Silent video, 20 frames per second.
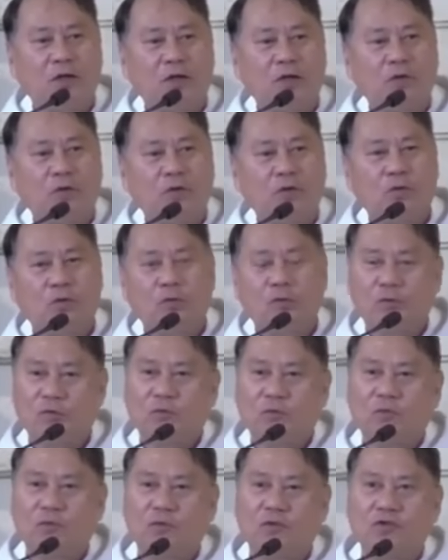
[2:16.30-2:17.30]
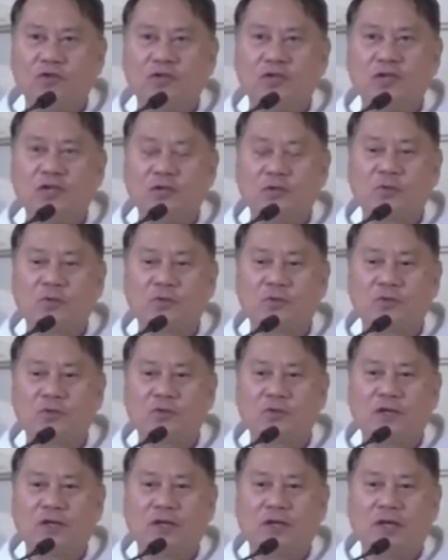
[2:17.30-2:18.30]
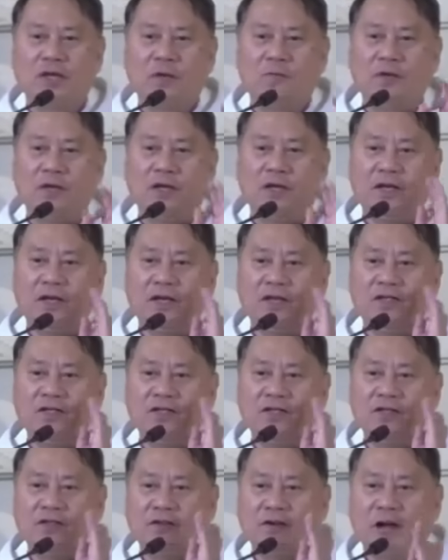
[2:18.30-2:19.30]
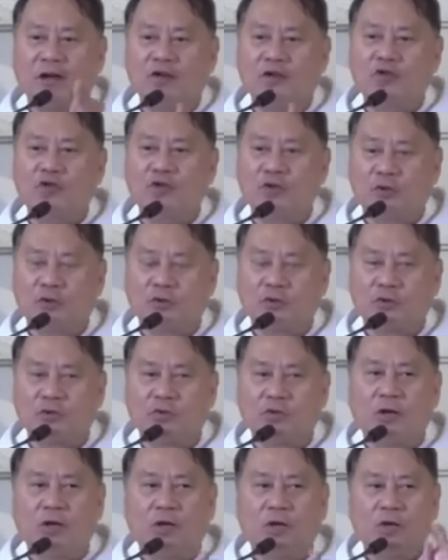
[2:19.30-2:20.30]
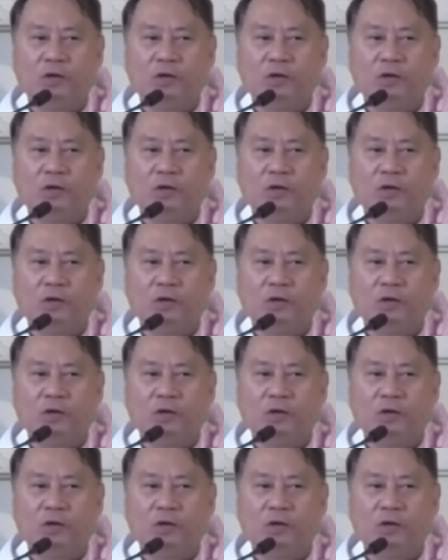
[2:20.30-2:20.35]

to Jesus giving instruction